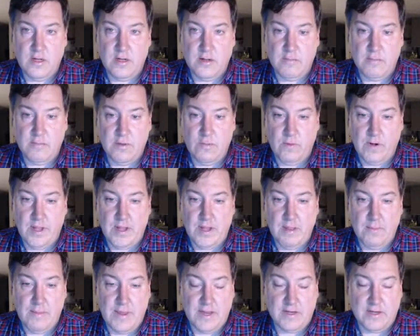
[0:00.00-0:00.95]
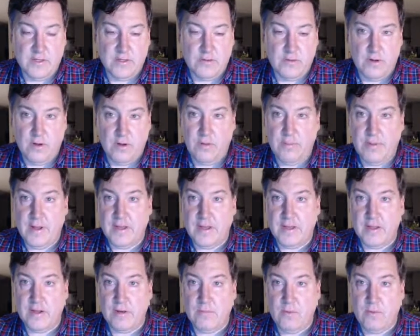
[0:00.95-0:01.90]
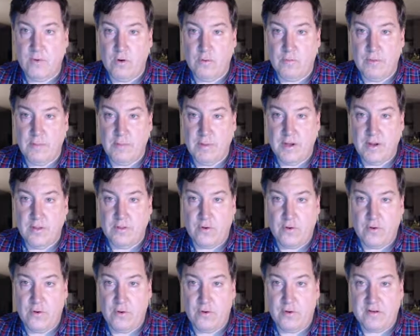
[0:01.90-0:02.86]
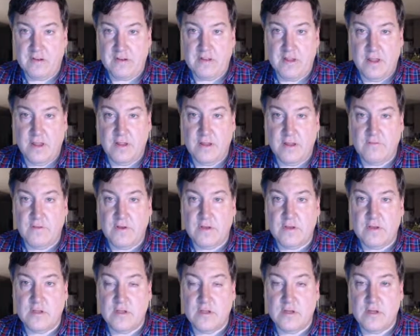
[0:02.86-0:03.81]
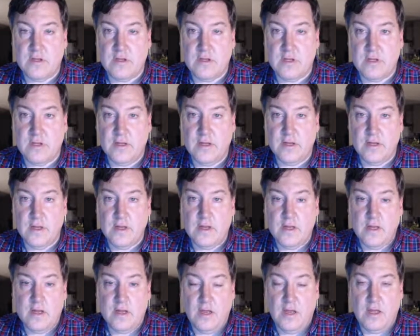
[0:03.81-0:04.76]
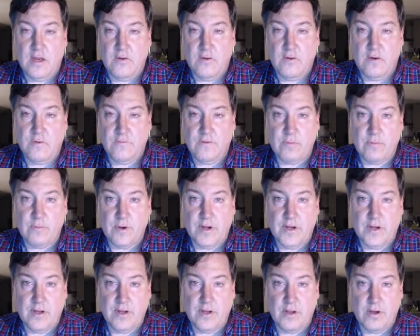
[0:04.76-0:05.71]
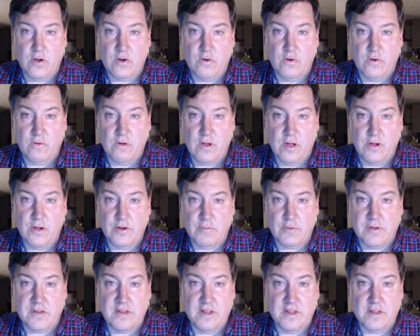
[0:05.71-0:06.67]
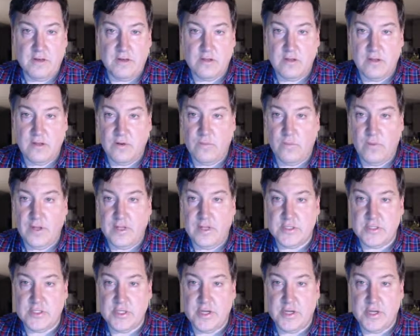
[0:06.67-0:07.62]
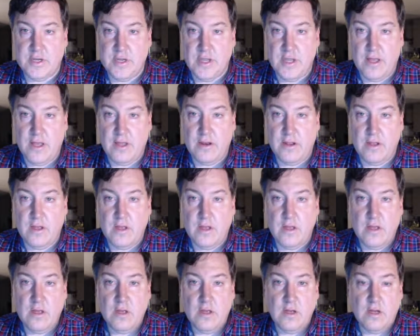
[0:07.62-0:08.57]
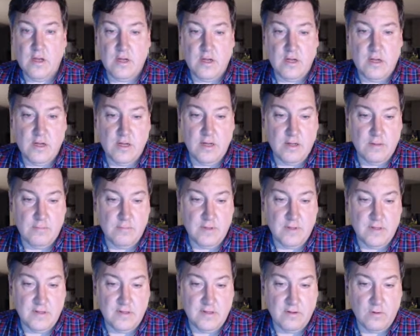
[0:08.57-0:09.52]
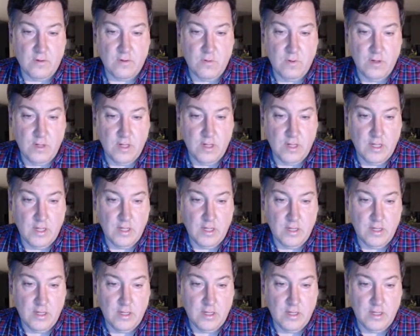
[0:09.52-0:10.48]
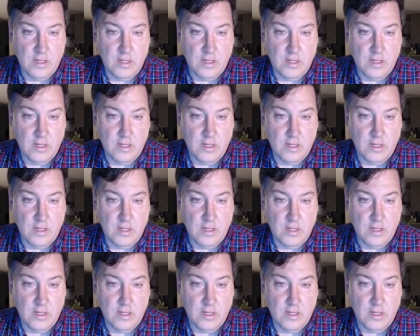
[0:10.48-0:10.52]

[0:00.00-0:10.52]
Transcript: but when I get back to it, I'll buy a little more, maybe another quarter stake of it. I don't know if I'm ready to go 100% on WanChain yet. Zequilla,